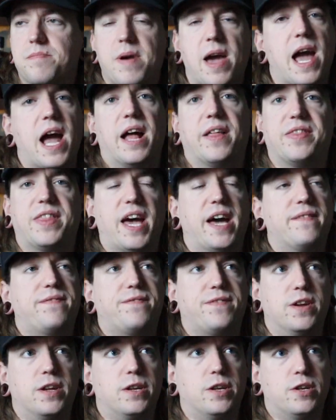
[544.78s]
man, that
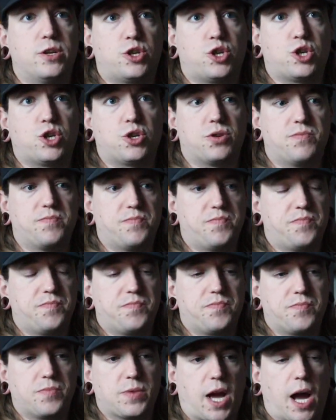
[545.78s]
finish,
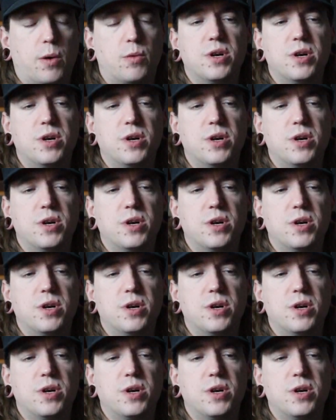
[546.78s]
I